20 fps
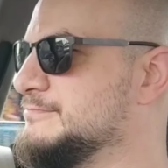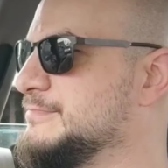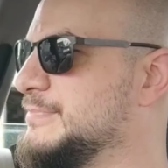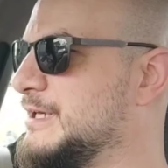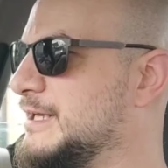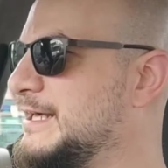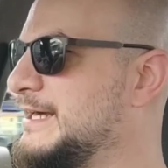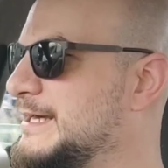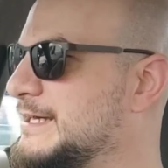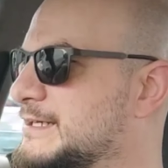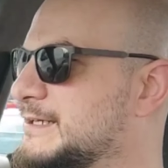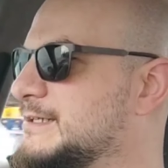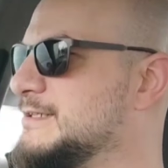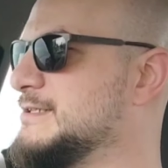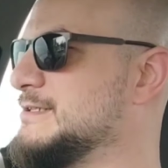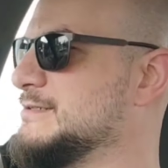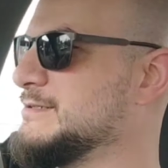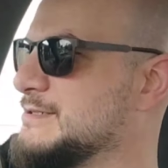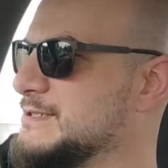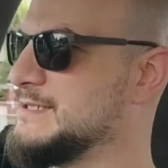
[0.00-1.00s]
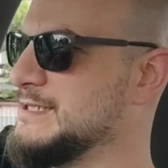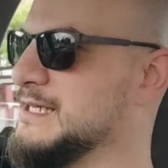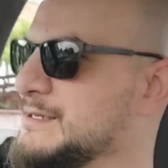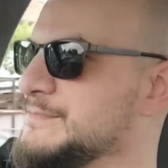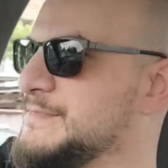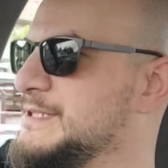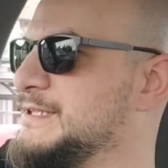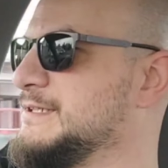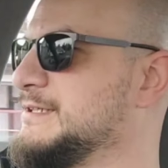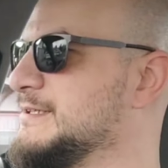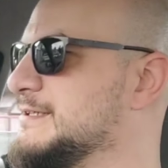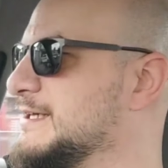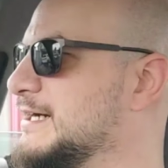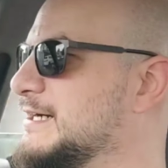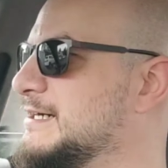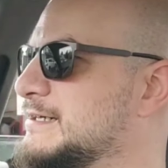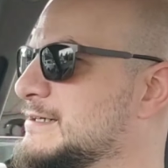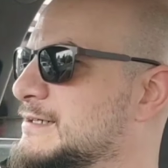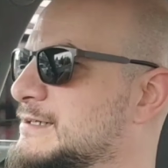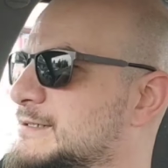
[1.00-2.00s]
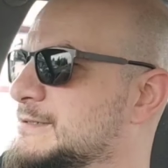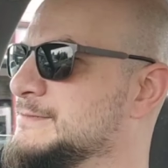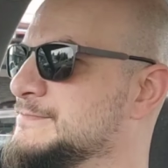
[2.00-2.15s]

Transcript: black something dark